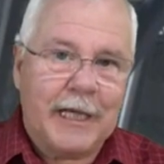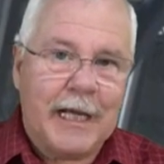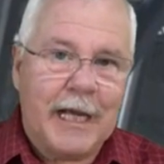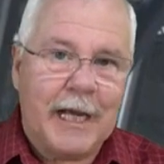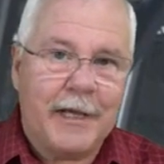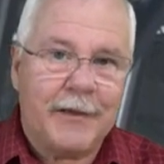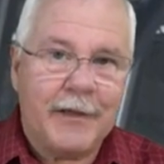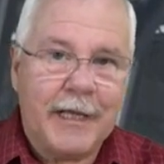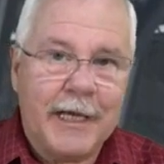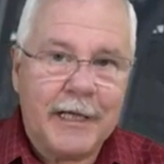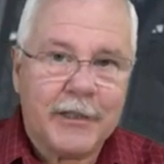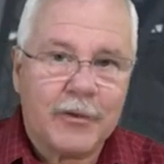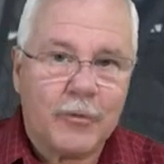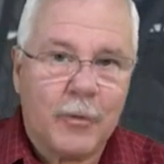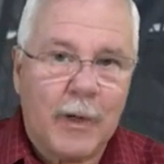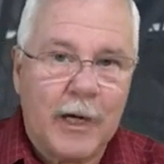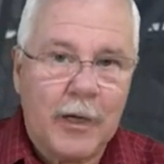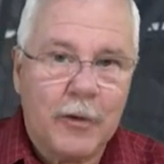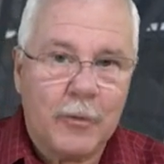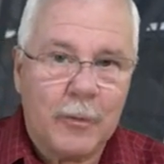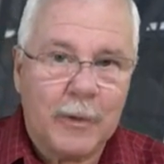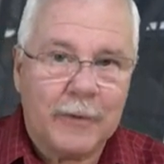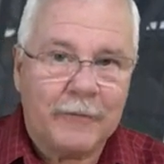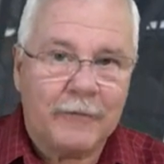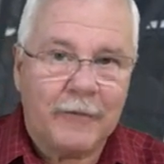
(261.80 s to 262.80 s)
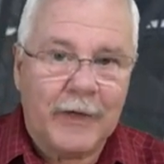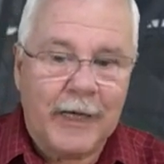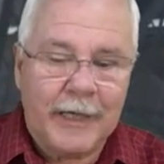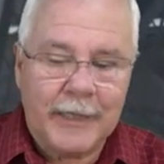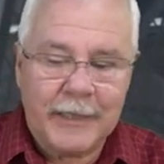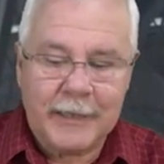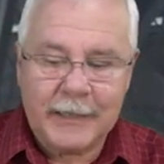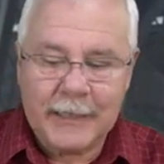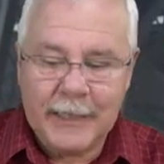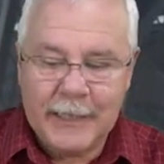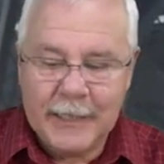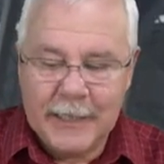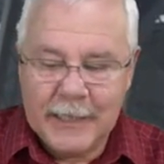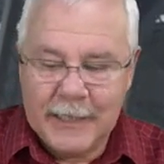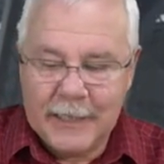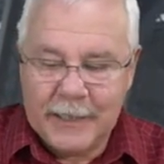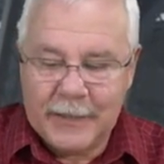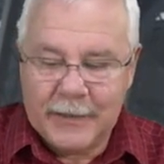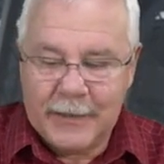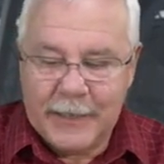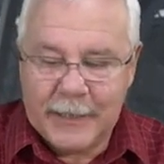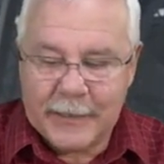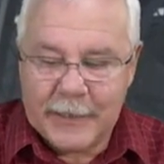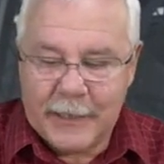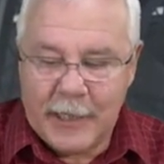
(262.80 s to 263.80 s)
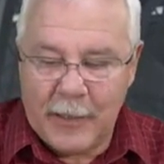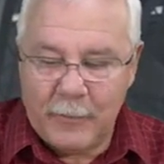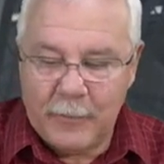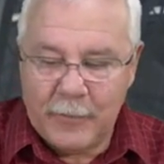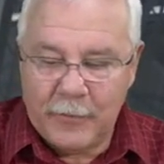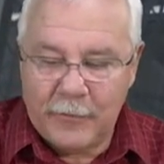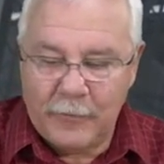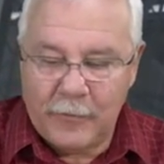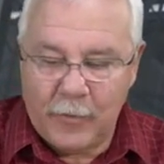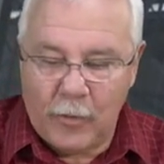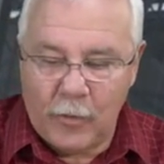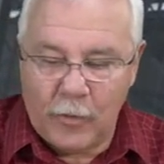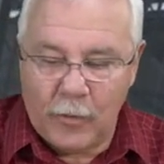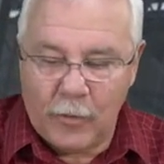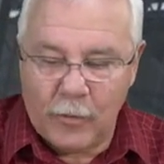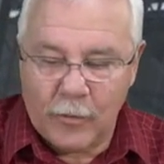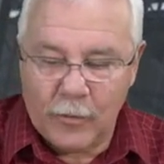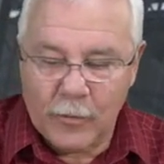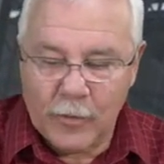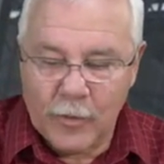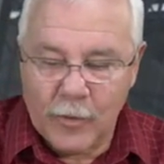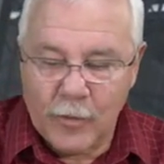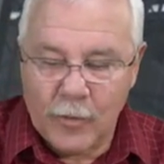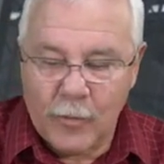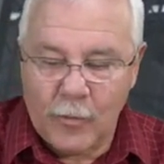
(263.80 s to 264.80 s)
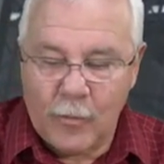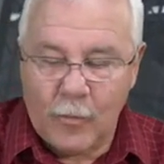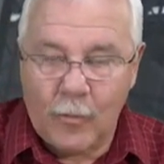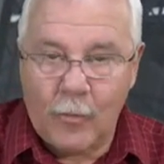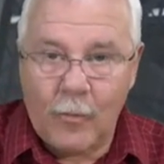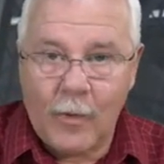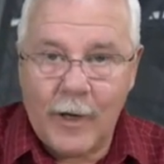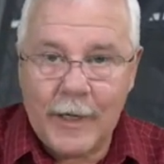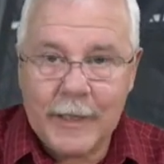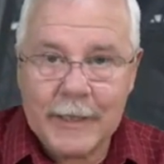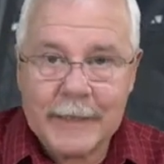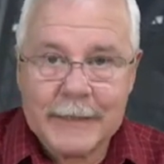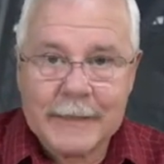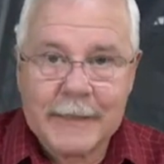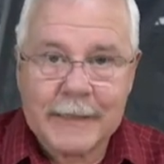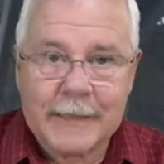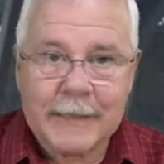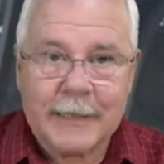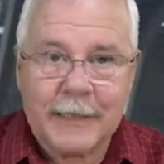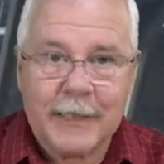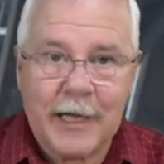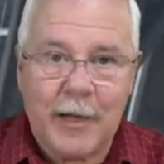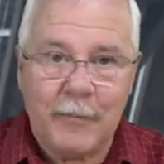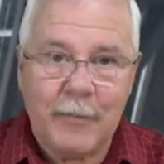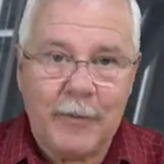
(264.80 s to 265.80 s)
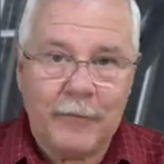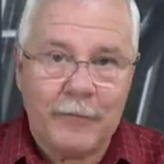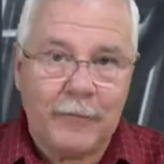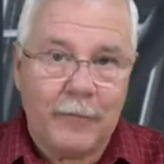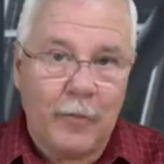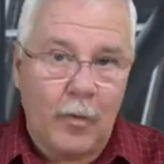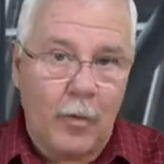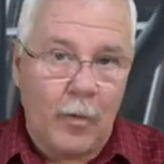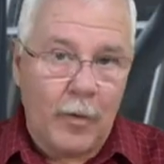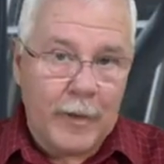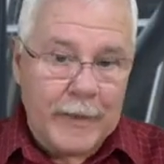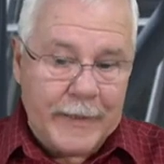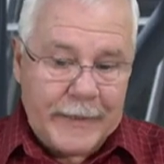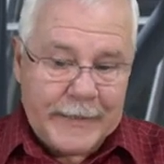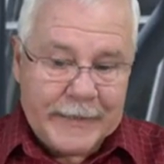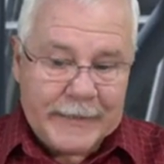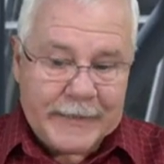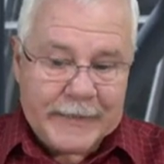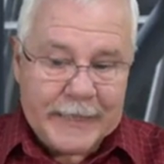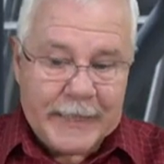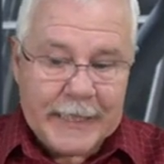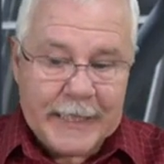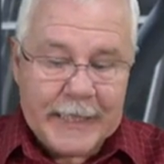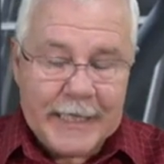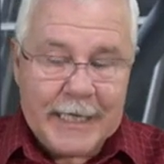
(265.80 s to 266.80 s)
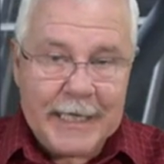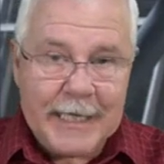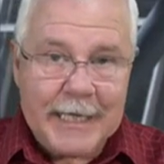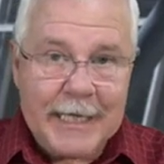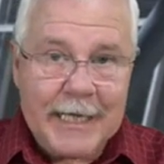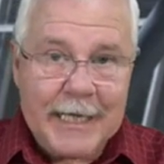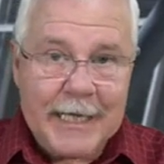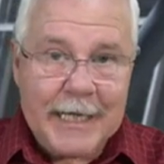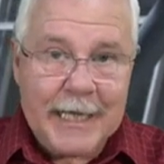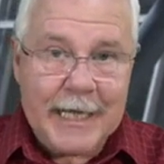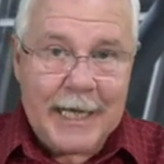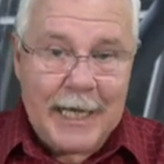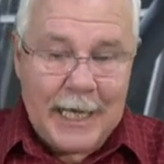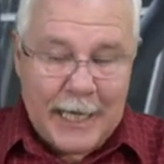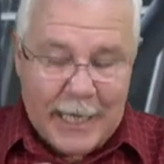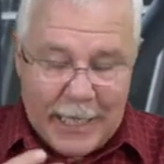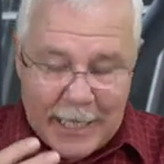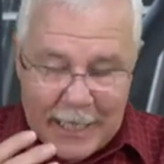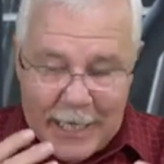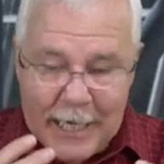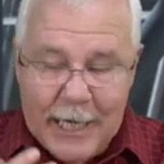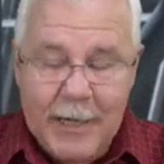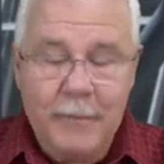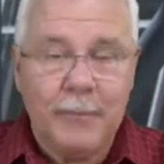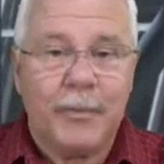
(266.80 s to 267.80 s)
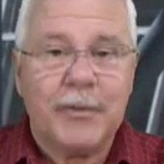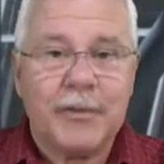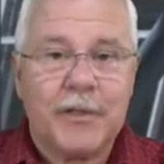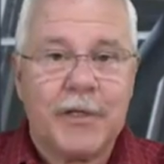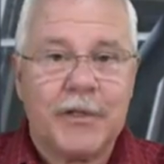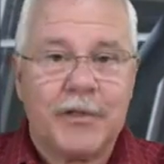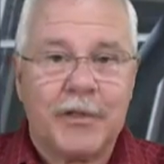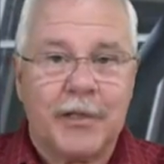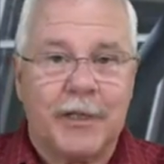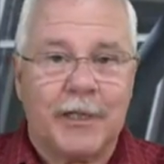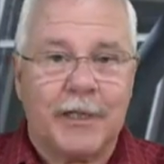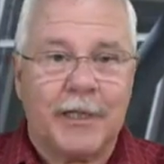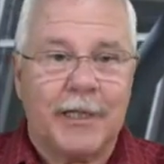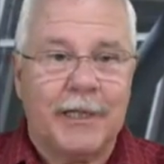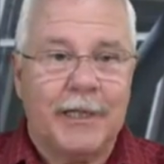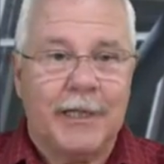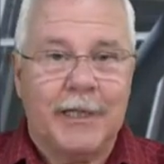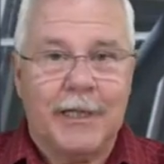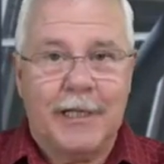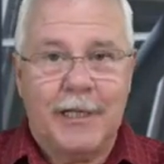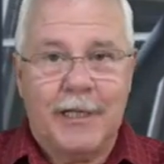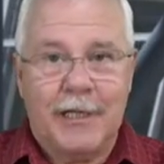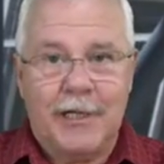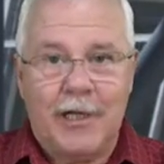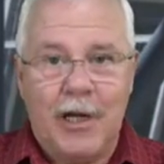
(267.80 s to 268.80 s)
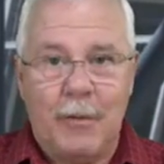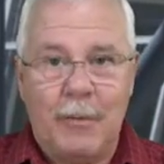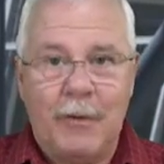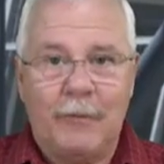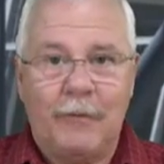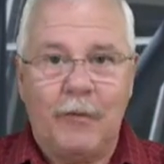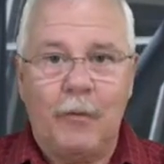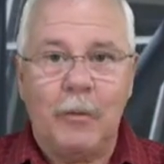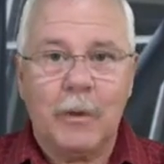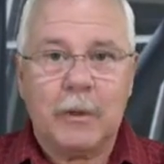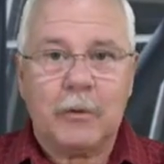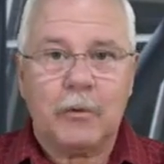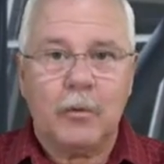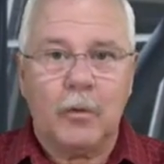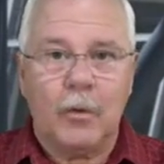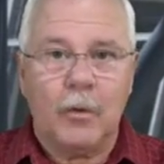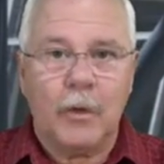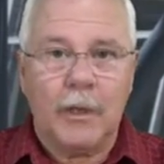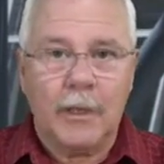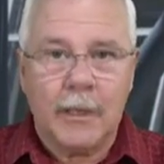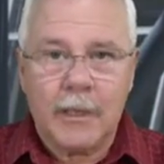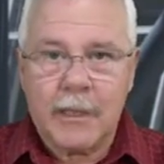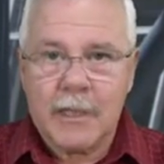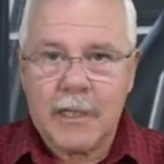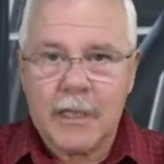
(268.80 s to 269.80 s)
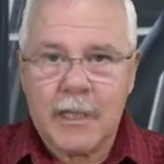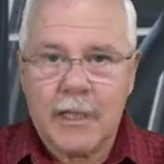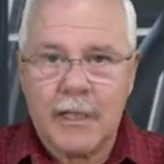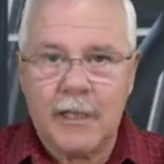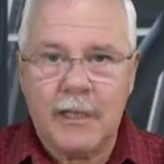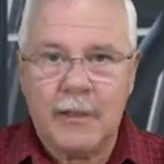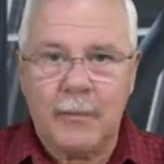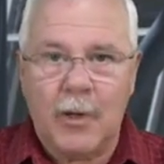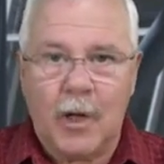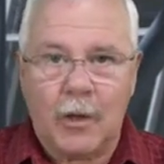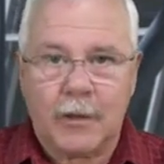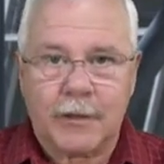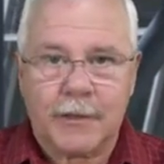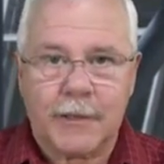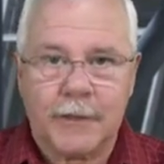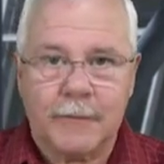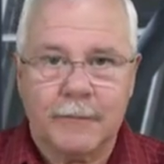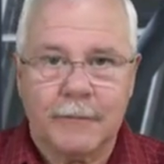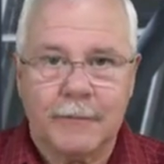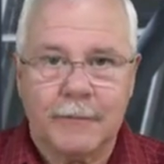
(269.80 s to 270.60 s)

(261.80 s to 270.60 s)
And that's why you will find that number 4, once number 4 is in position, number 4 will call in the box.